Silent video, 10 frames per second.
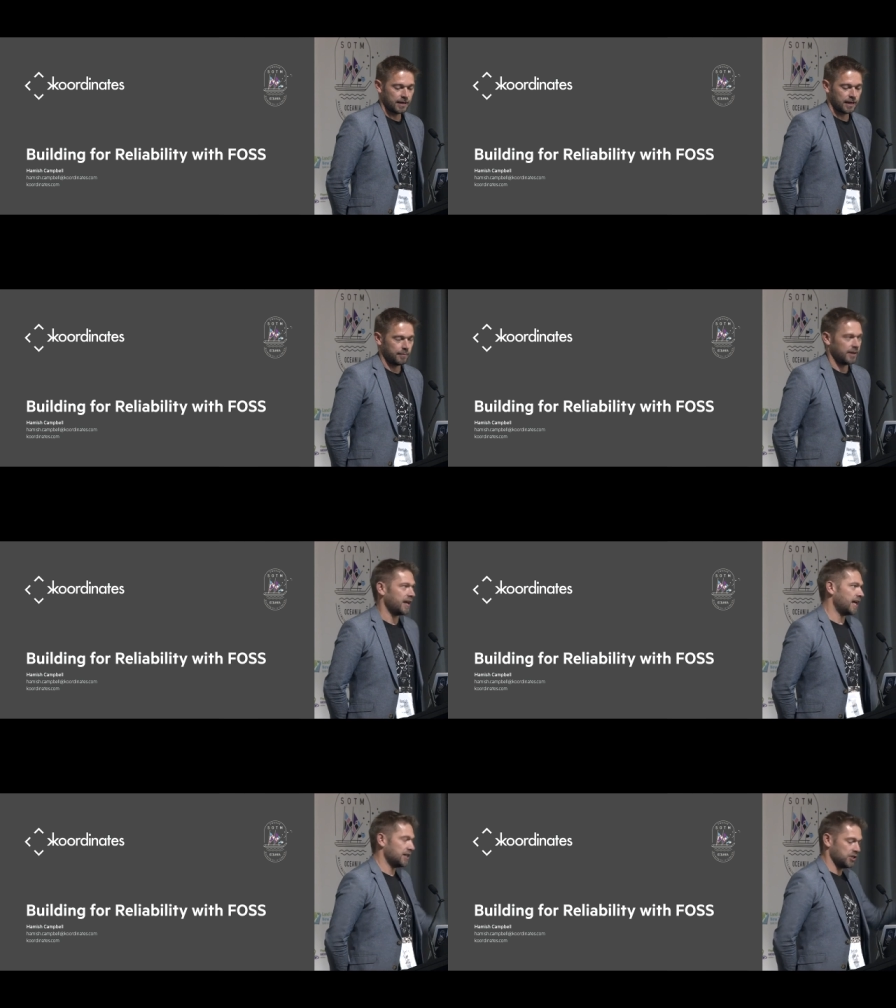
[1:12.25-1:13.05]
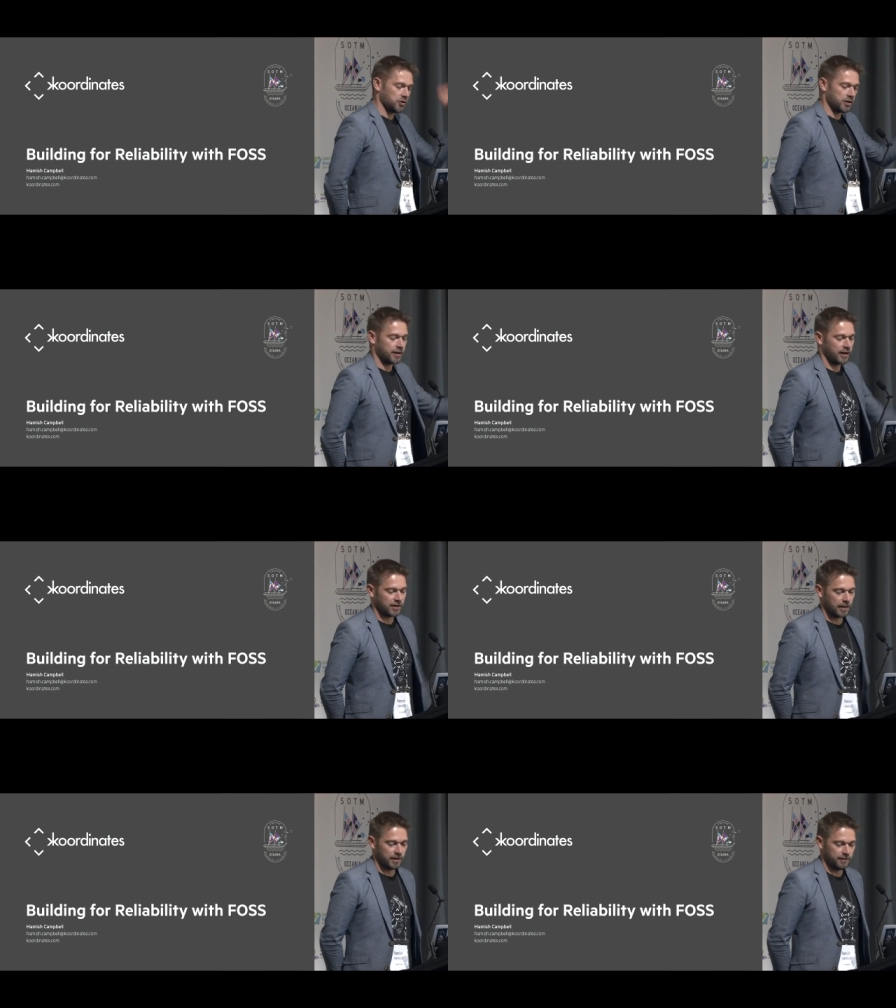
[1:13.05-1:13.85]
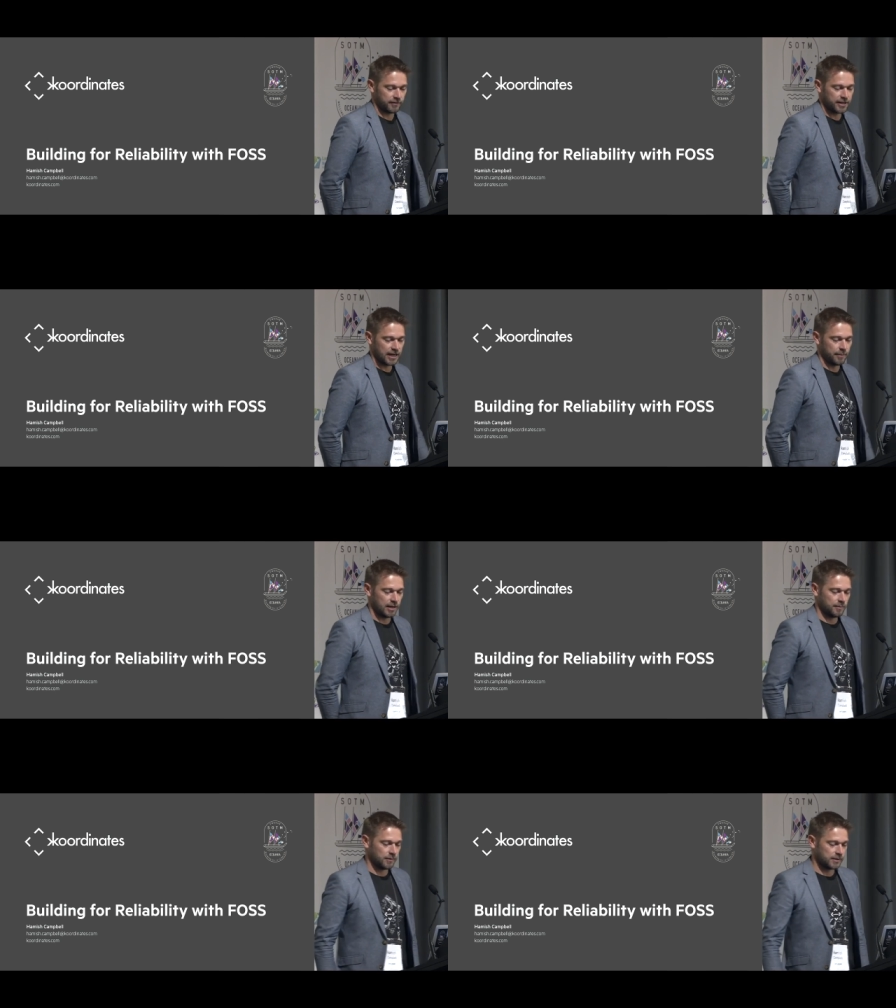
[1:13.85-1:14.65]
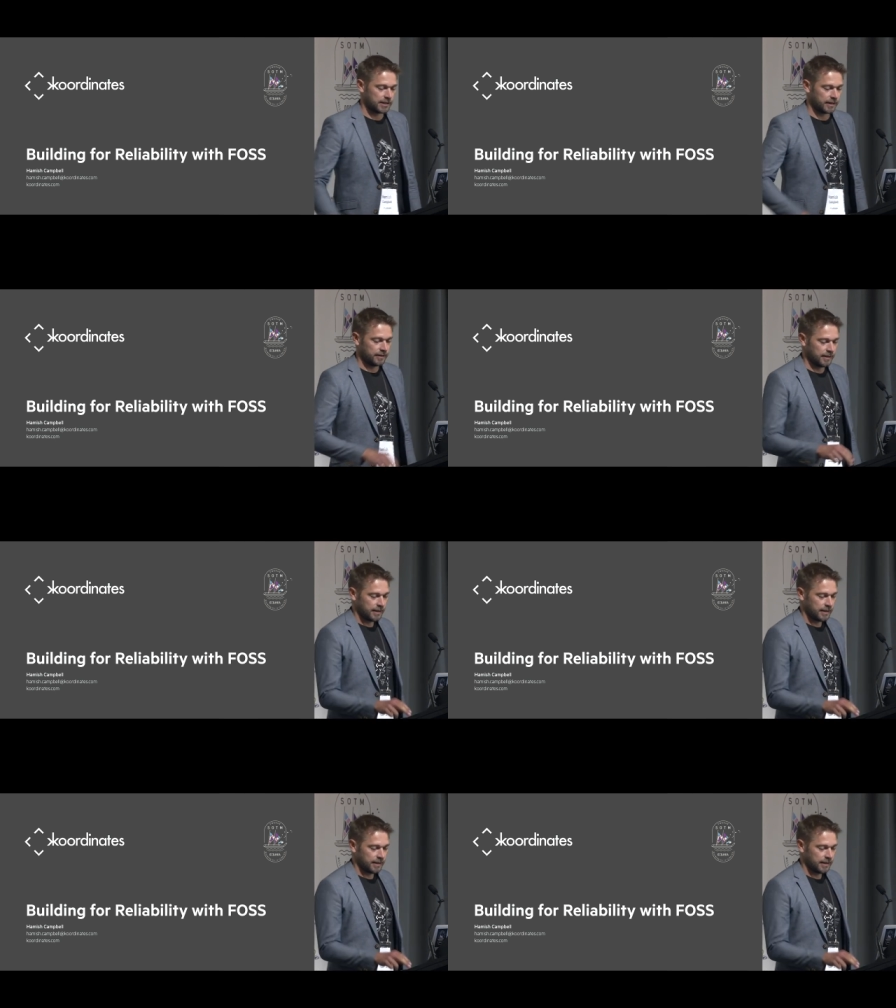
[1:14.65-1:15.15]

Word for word: Um, and then I had children. I don't have time any free time anymore, so